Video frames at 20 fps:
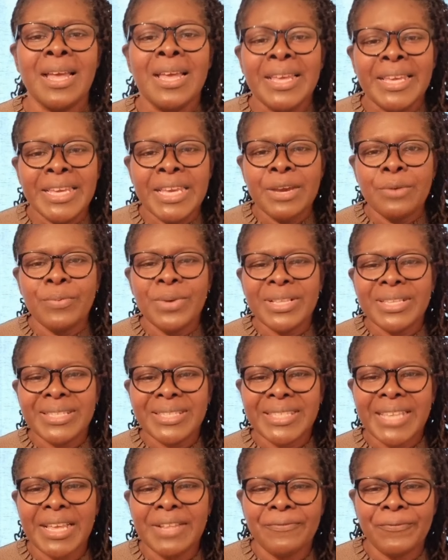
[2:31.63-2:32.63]
He will
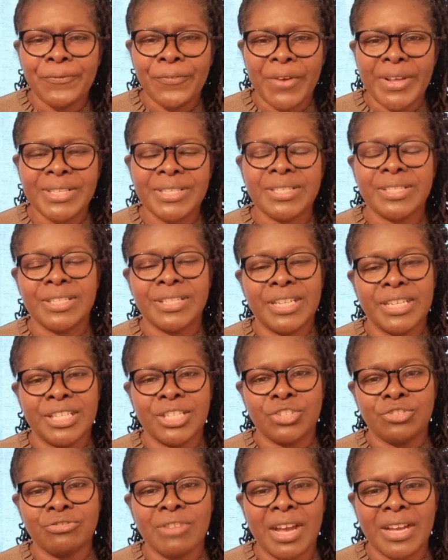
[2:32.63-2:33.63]
send friends to
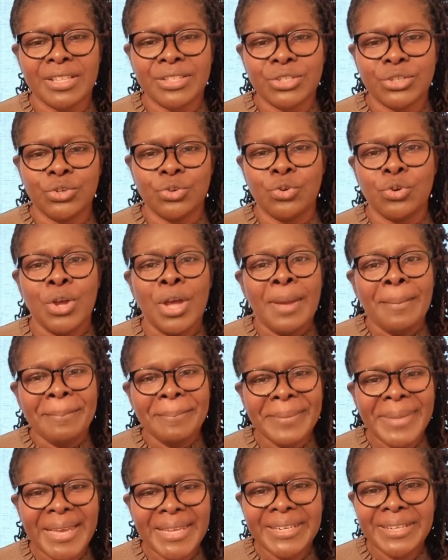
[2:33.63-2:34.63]
distract you.
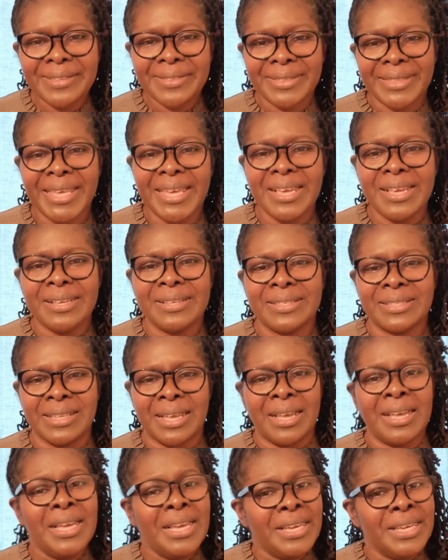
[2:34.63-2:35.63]
Many things.
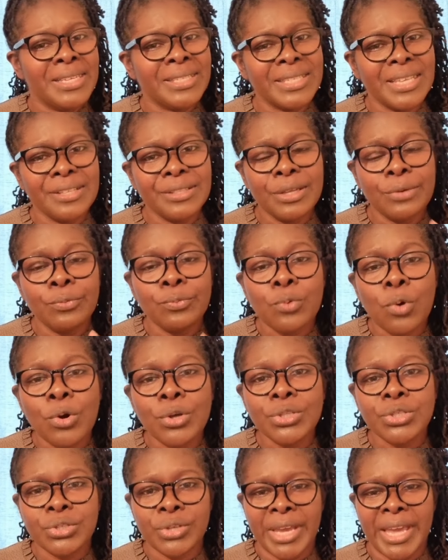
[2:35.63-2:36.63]
He said the
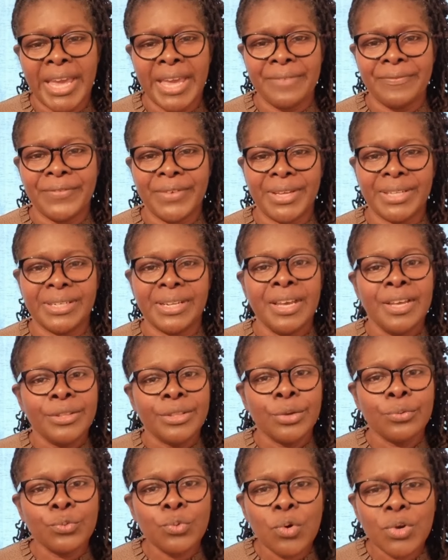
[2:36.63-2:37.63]
road to heaven,
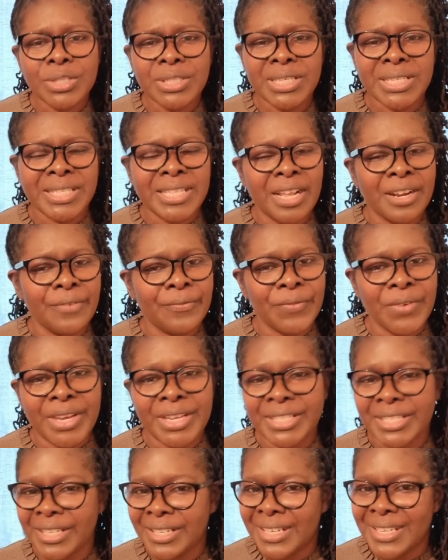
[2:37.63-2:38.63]
the road to
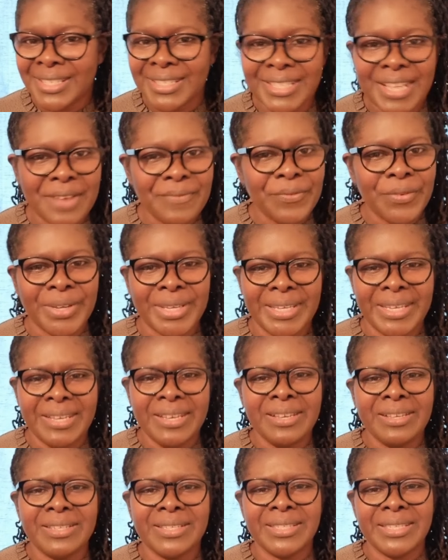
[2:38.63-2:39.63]
salvation is never
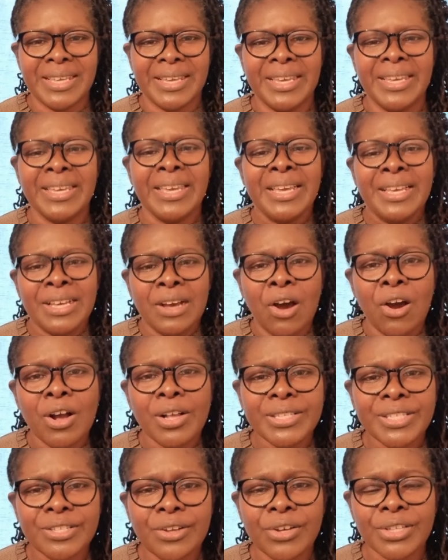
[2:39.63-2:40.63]
easy. All
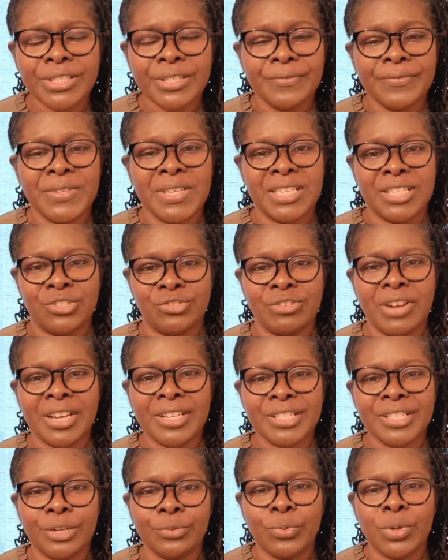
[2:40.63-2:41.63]
sorts of
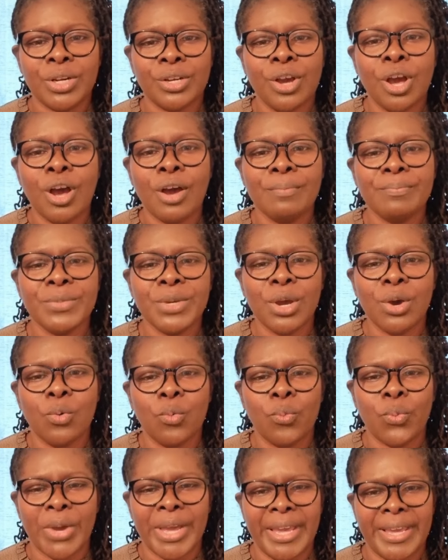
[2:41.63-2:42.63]
distraction will come your
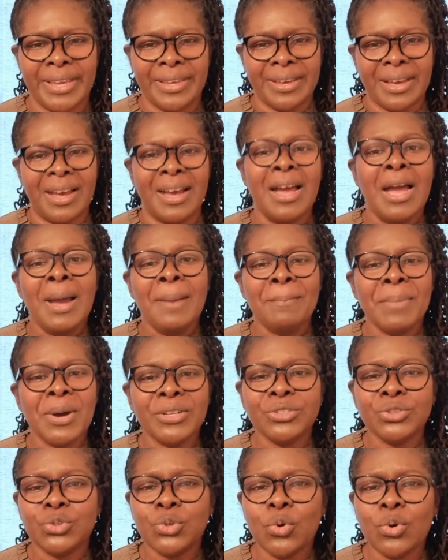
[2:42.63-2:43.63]
way.
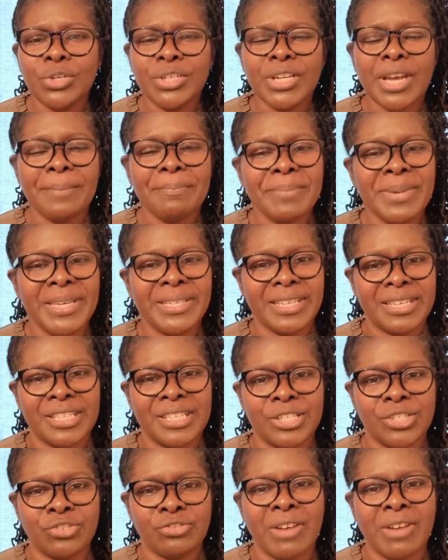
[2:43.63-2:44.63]
But do not be
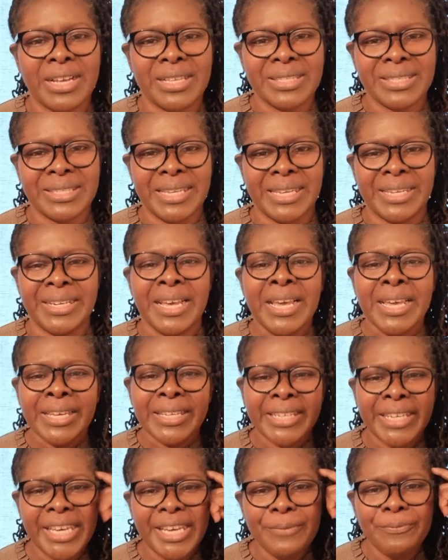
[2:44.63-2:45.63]
distracted.
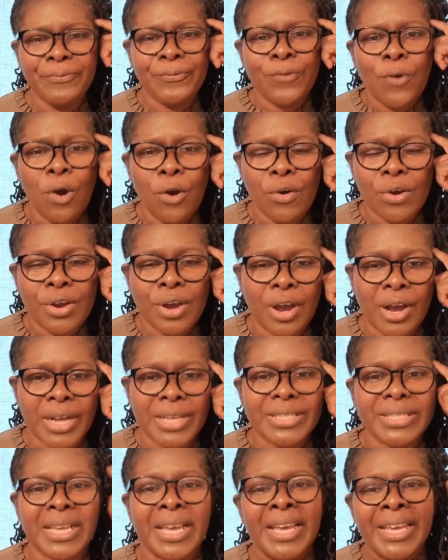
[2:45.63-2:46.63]
Keep
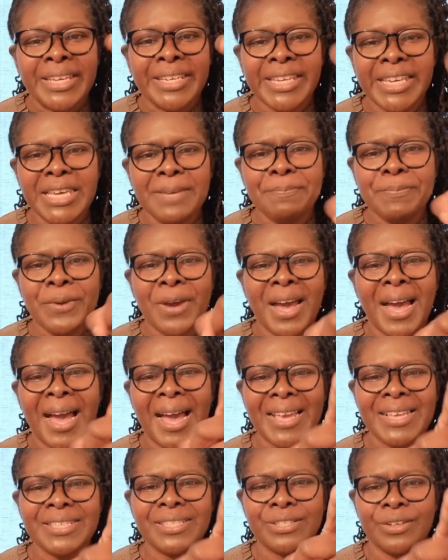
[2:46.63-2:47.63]
focused. Keep your
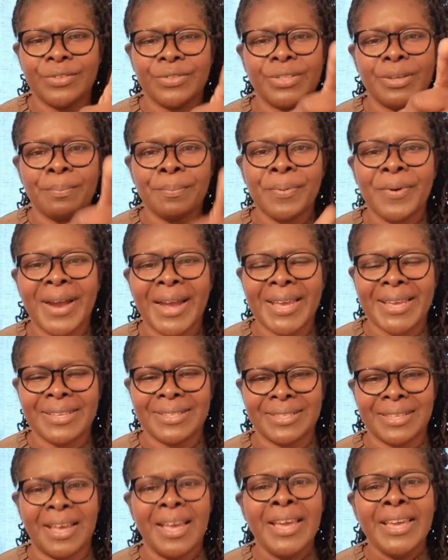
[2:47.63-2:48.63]
eyes on the
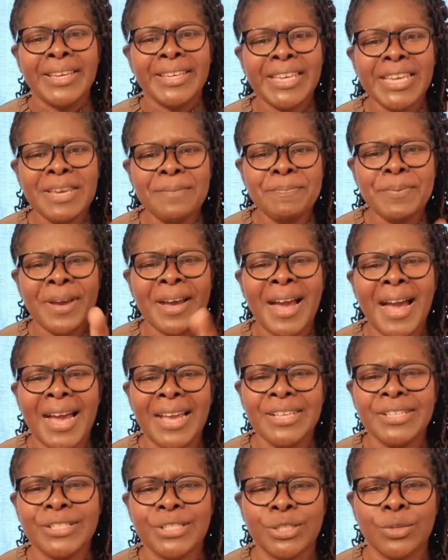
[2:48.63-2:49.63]
prize. Keep your
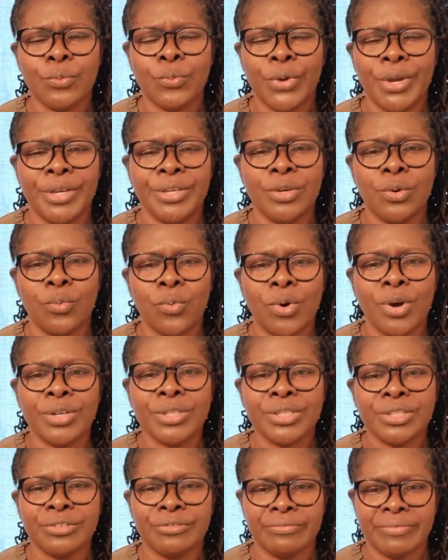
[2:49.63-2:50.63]
eyes to where you
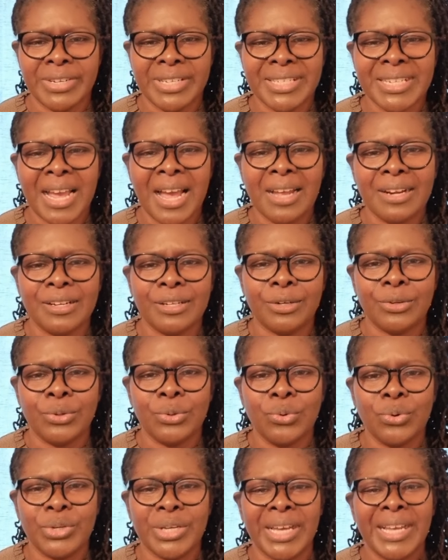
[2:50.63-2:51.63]
want to reach.
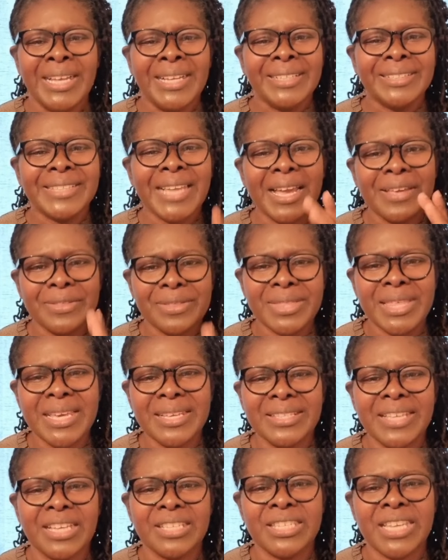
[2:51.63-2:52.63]
Hallelujah. That thing
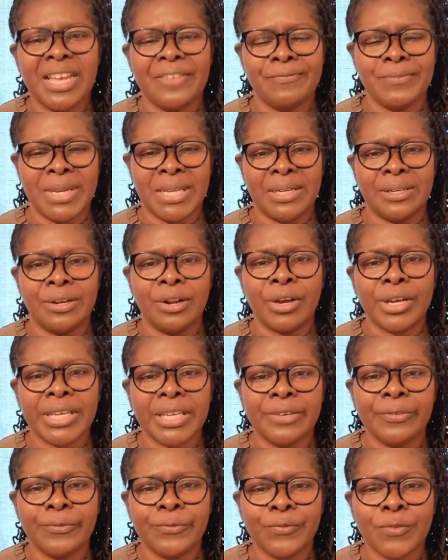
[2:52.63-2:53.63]
that you have been
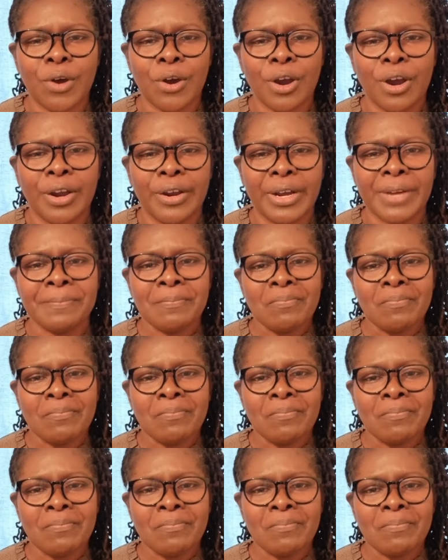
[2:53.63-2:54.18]
longing for,